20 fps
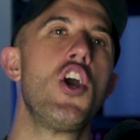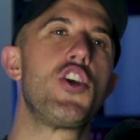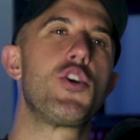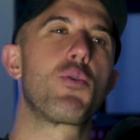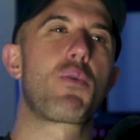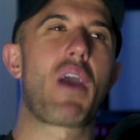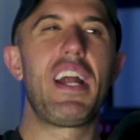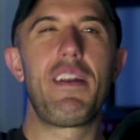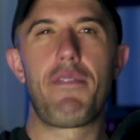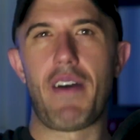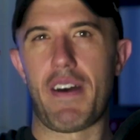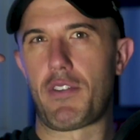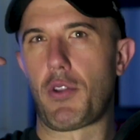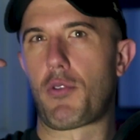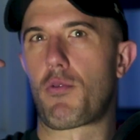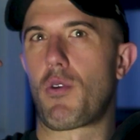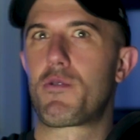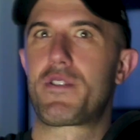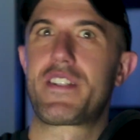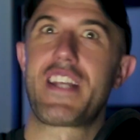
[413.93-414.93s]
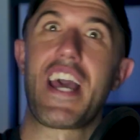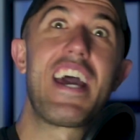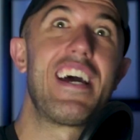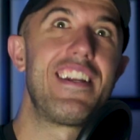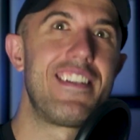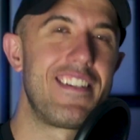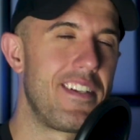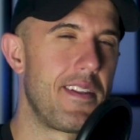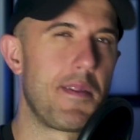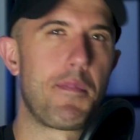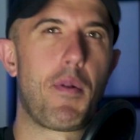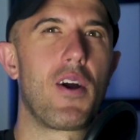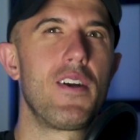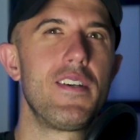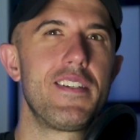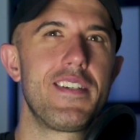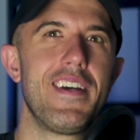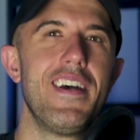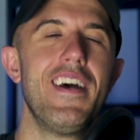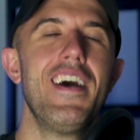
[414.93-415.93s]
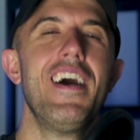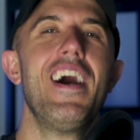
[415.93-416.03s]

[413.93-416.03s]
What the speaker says: you kind of have to throw sand into the part.